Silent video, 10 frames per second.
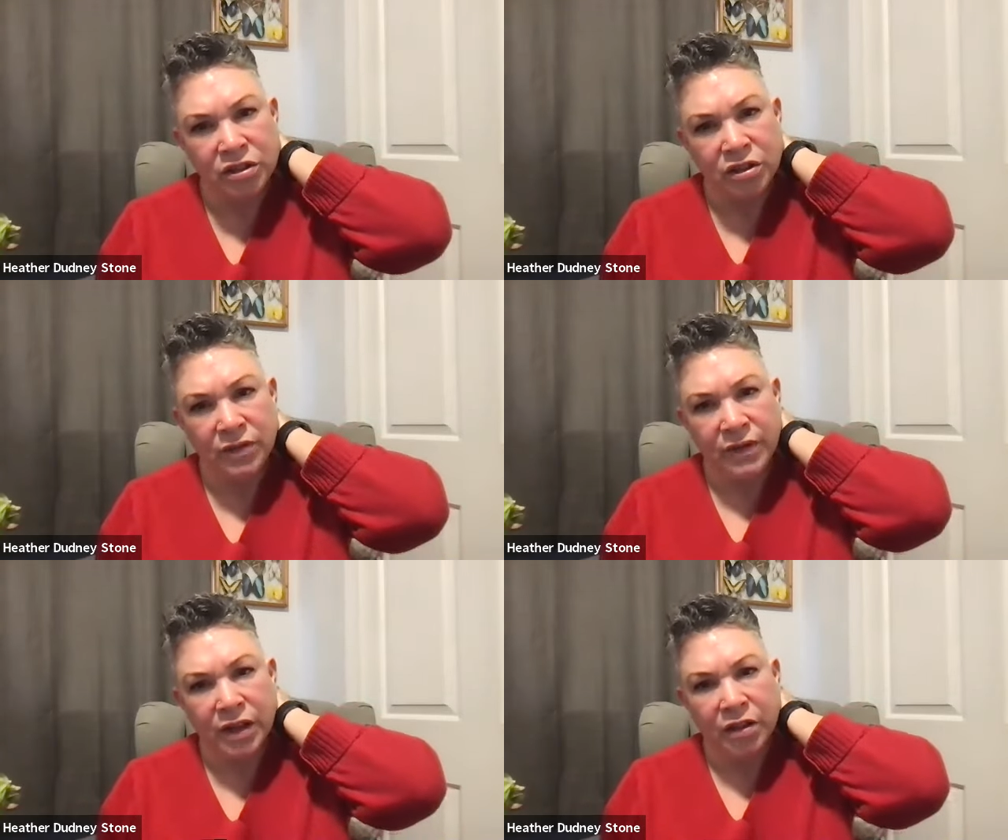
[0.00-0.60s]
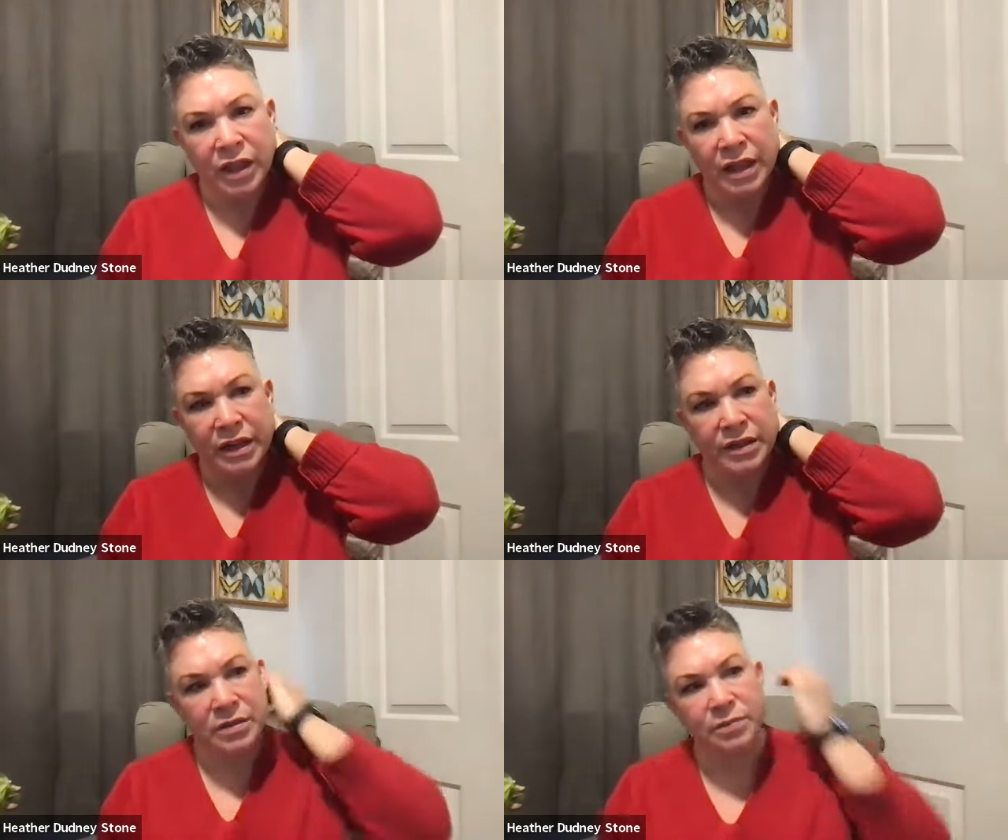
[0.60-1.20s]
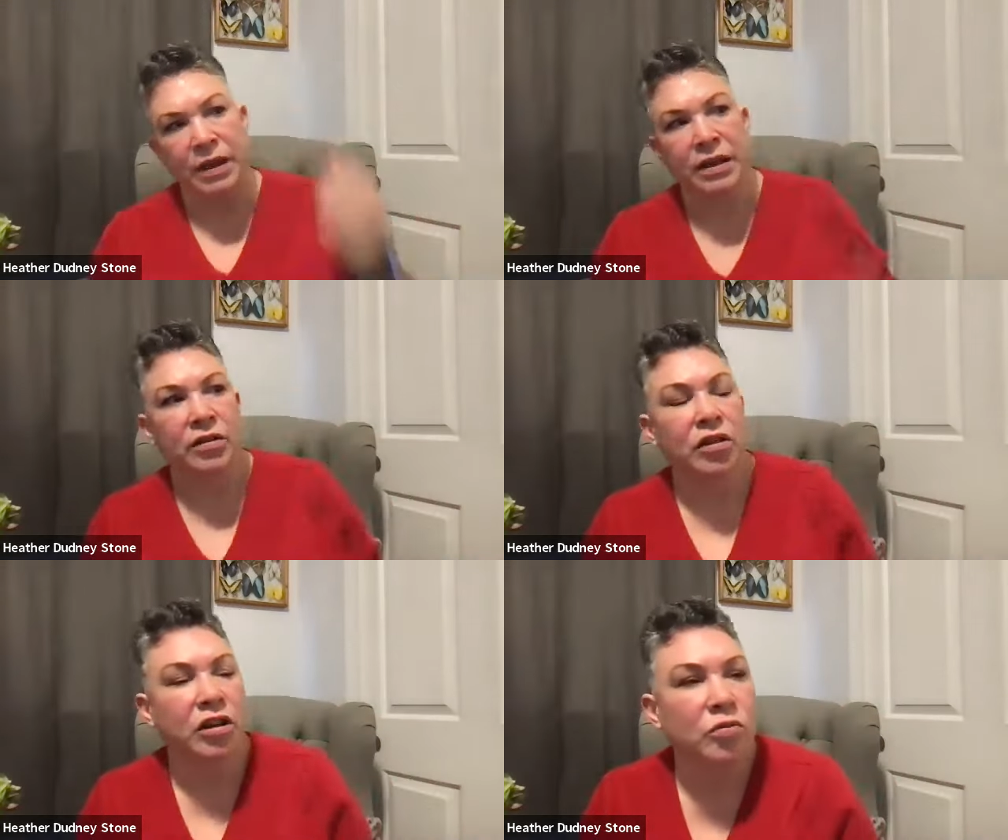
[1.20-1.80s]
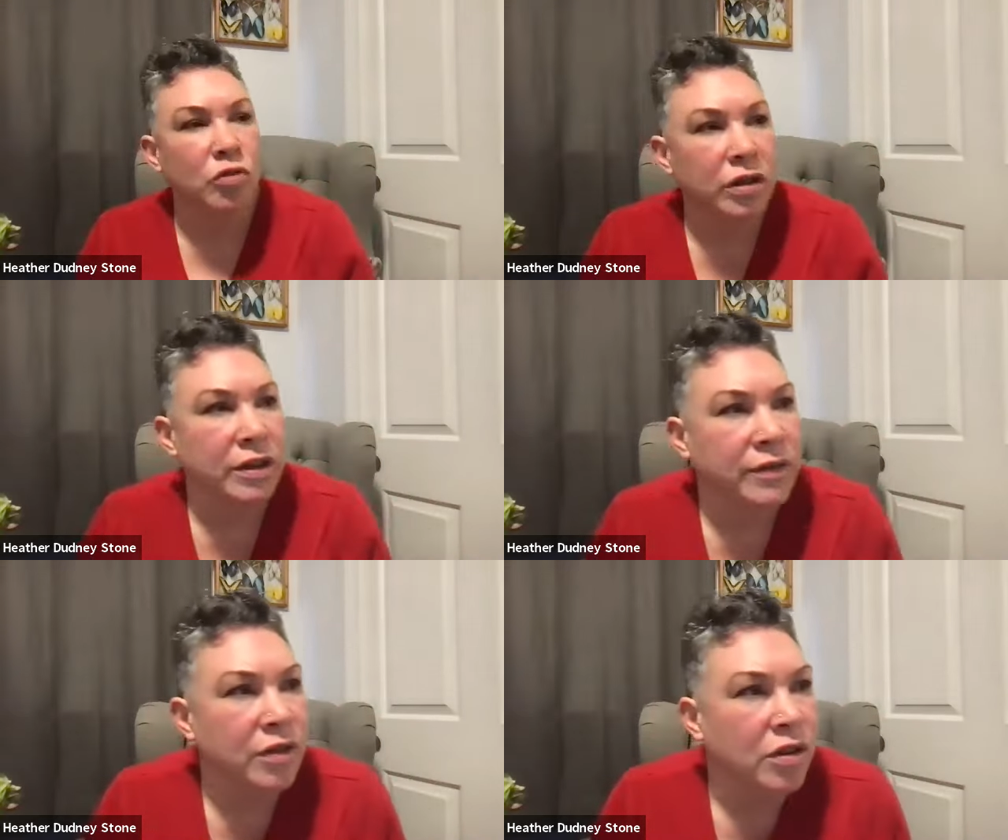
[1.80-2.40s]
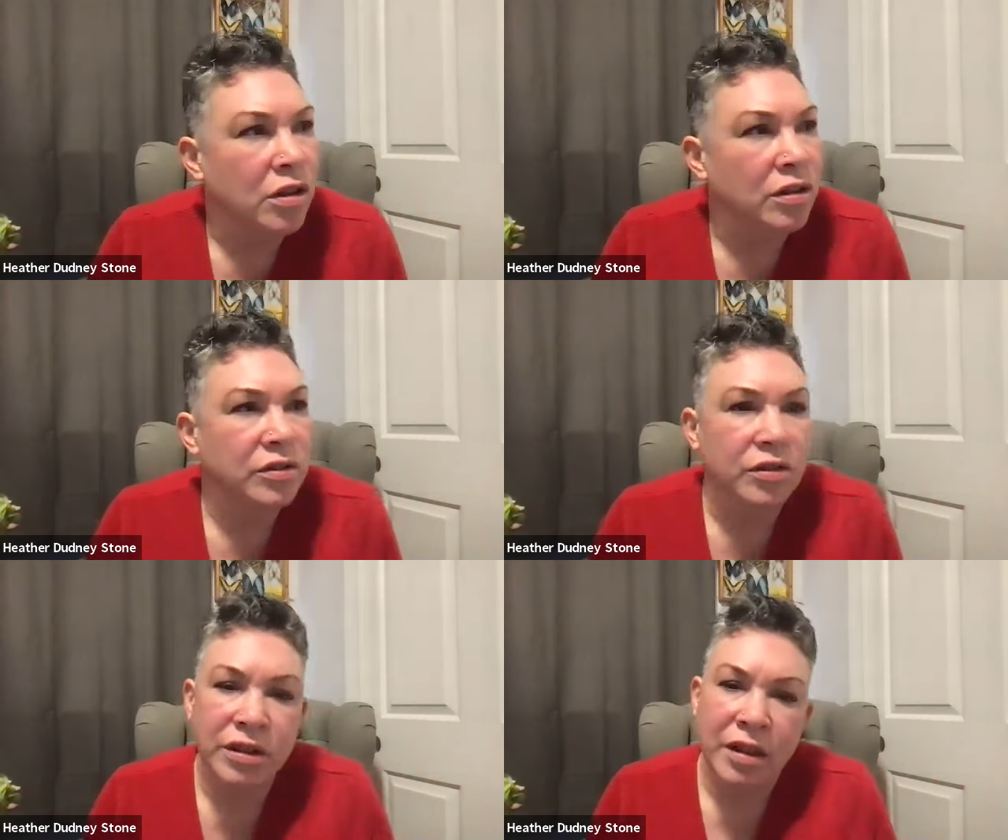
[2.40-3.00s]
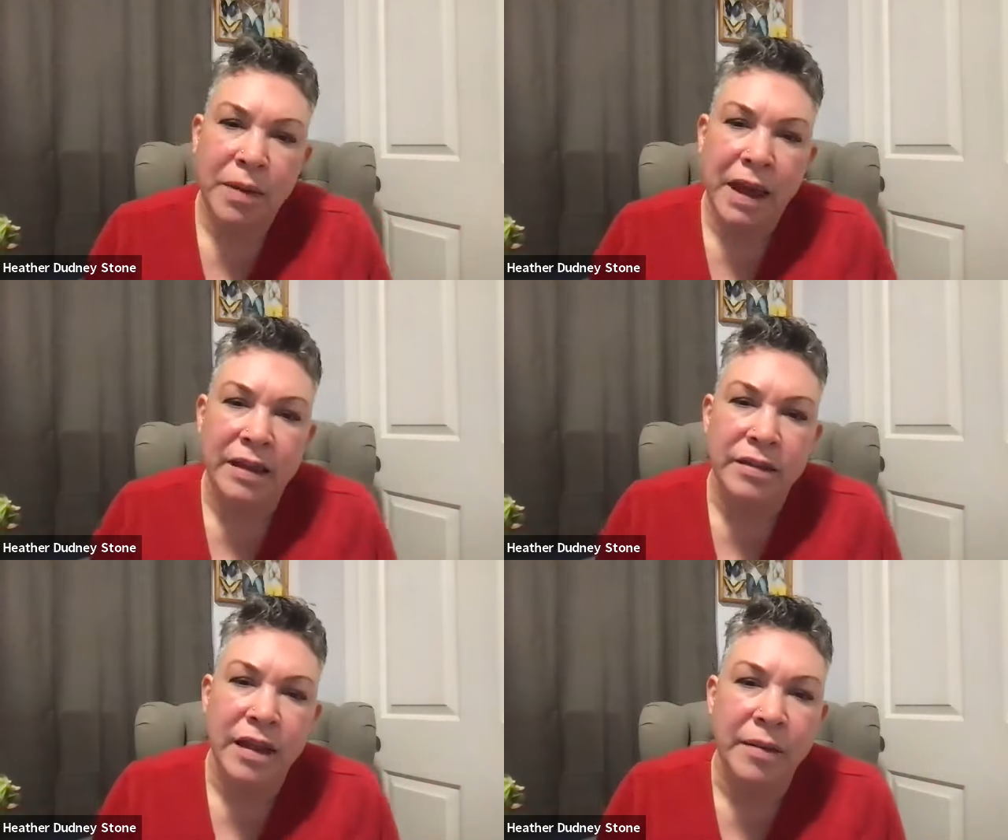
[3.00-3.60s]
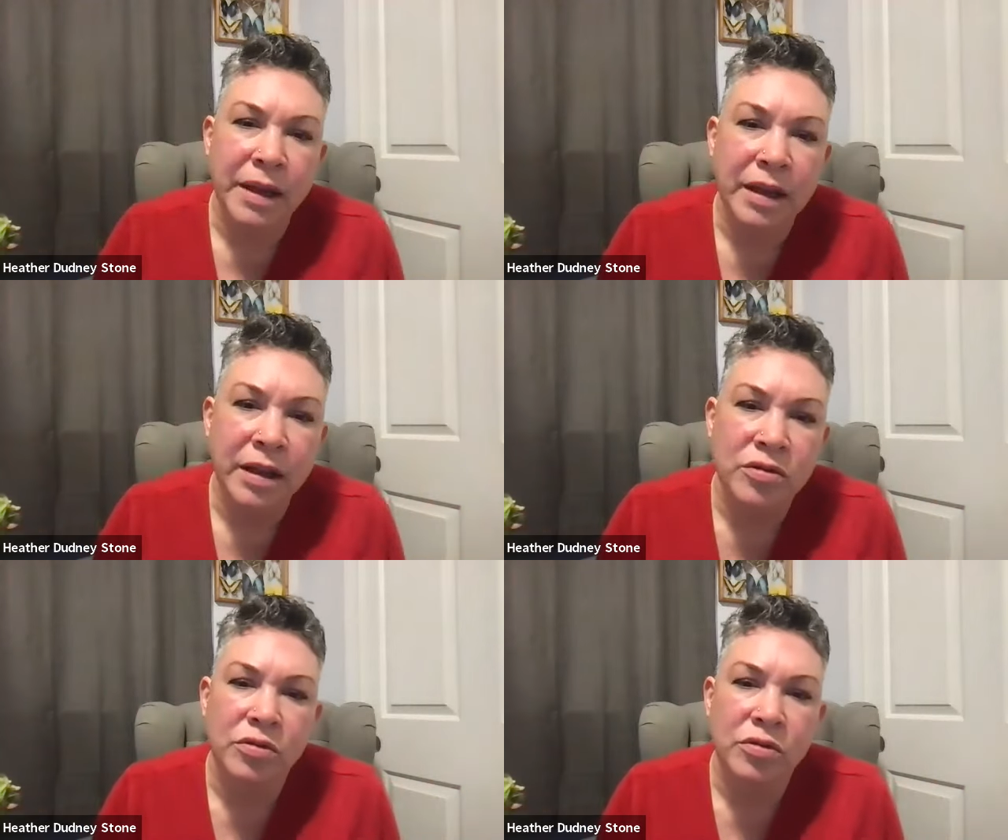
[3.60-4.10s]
Do you feel that it's been a little more difficult during the pandemic,